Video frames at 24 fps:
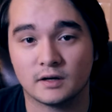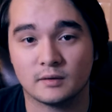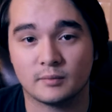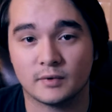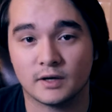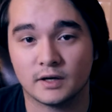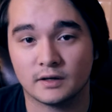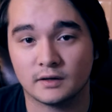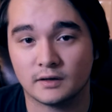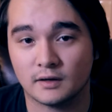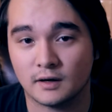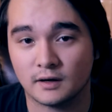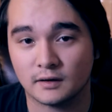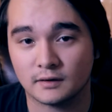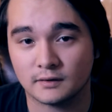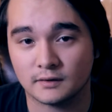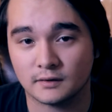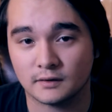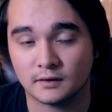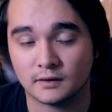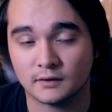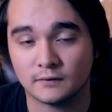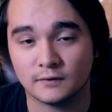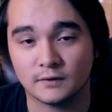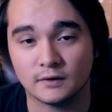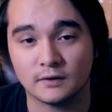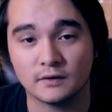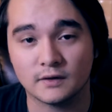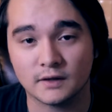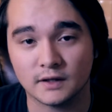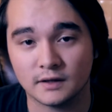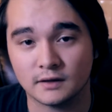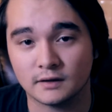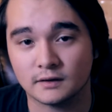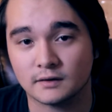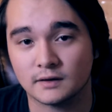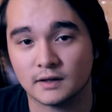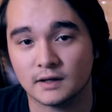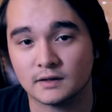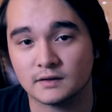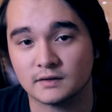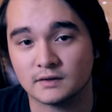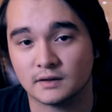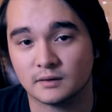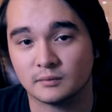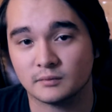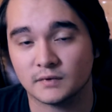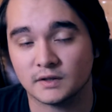out by a doctor if you think that
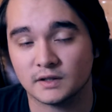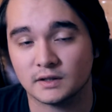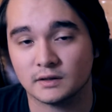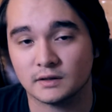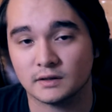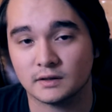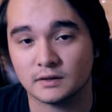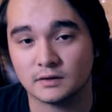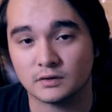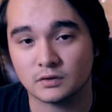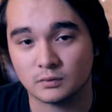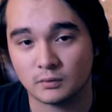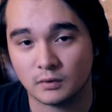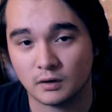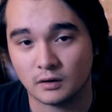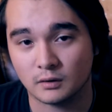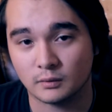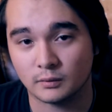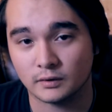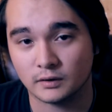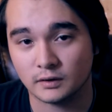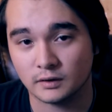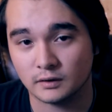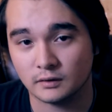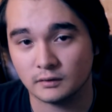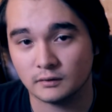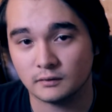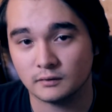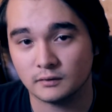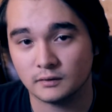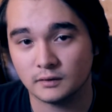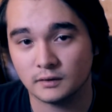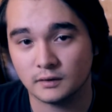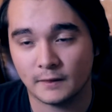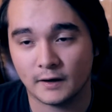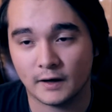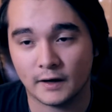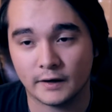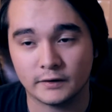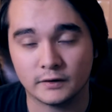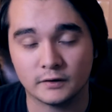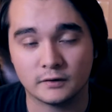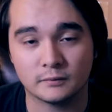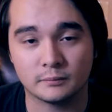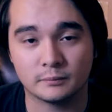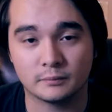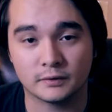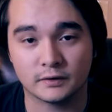something is wrong with you. I
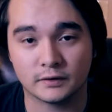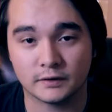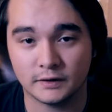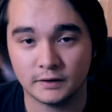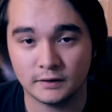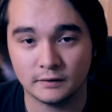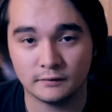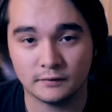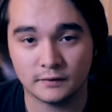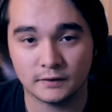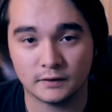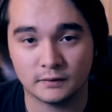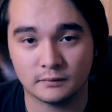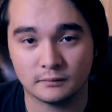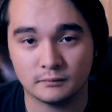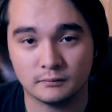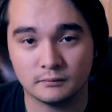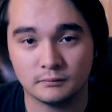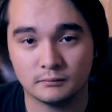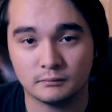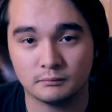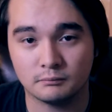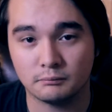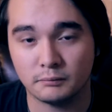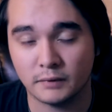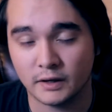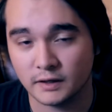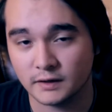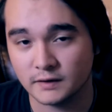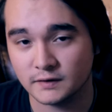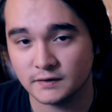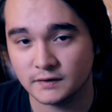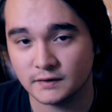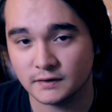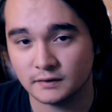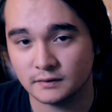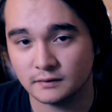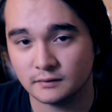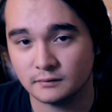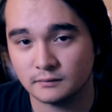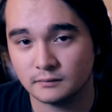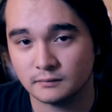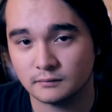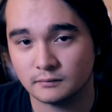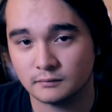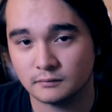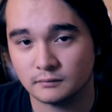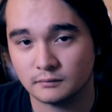don't believe in medicine,
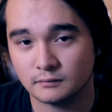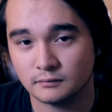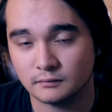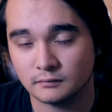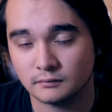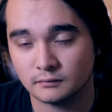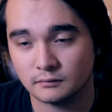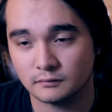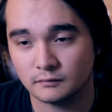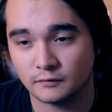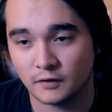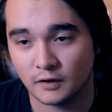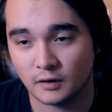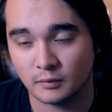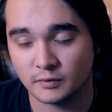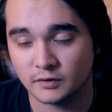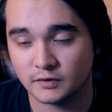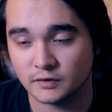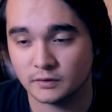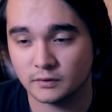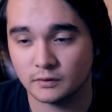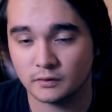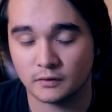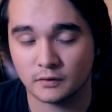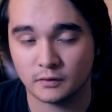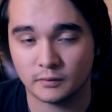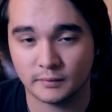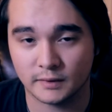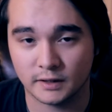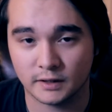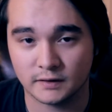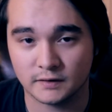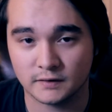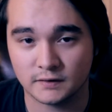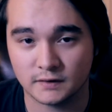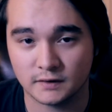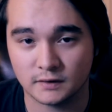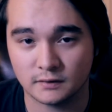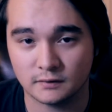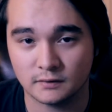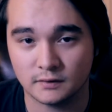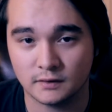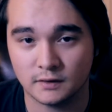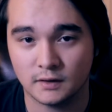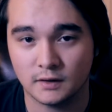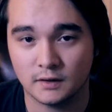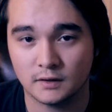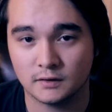pharmaceutical medicine,
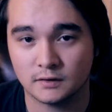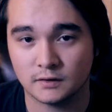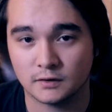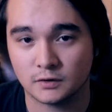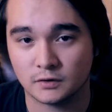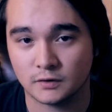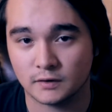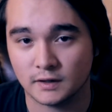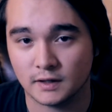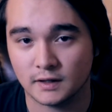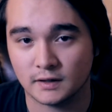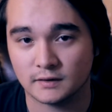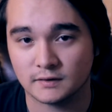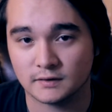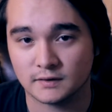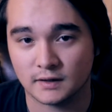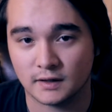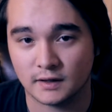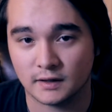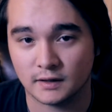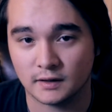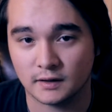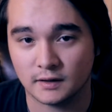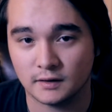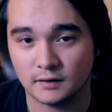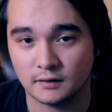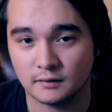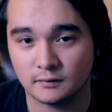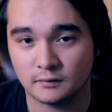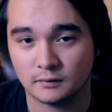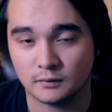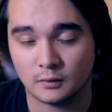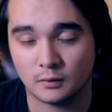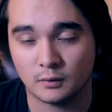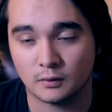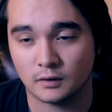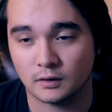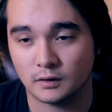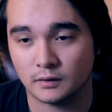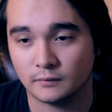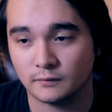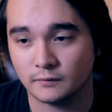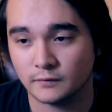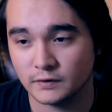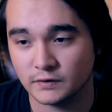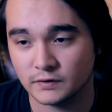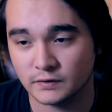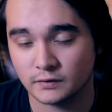to treat anxiety or
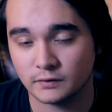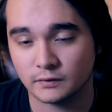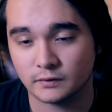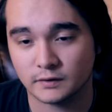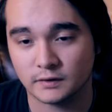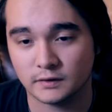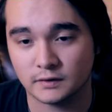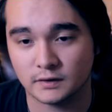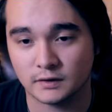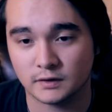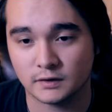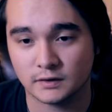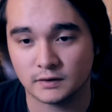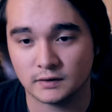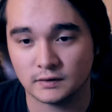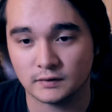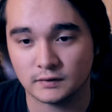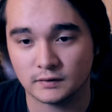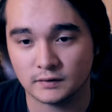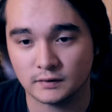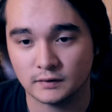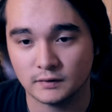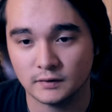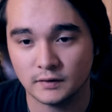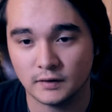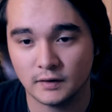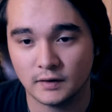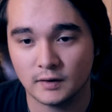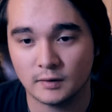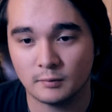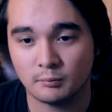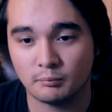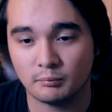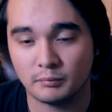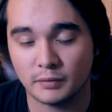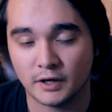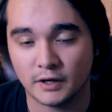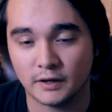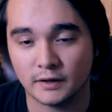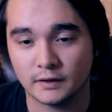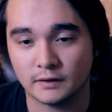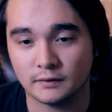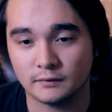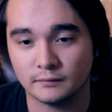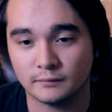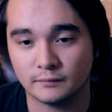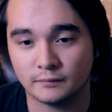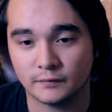physical conditions.
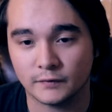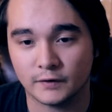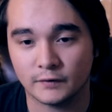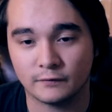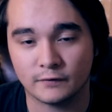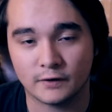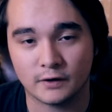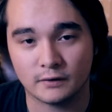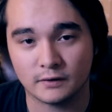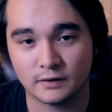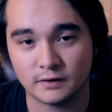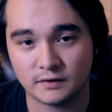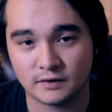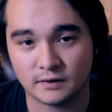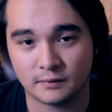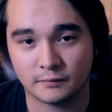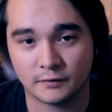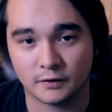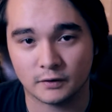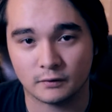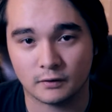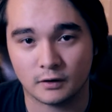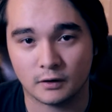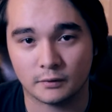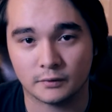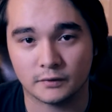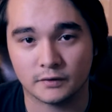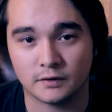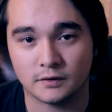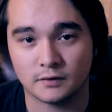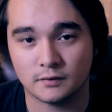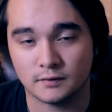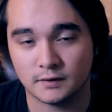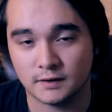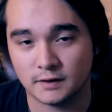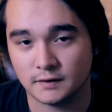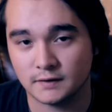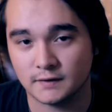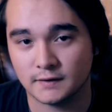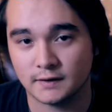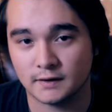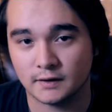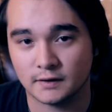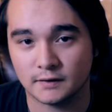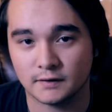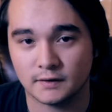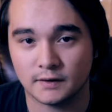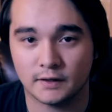But if there is something wrong with you, you need to
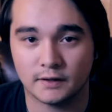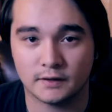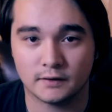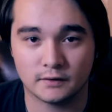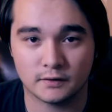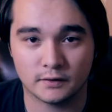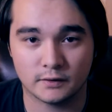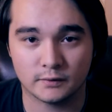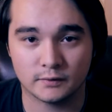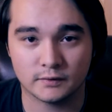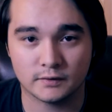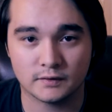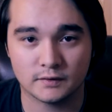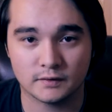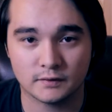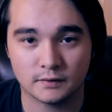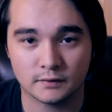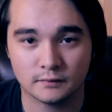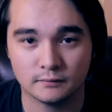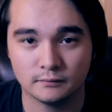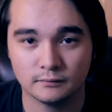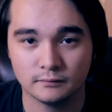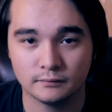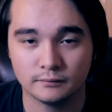get it diagnosed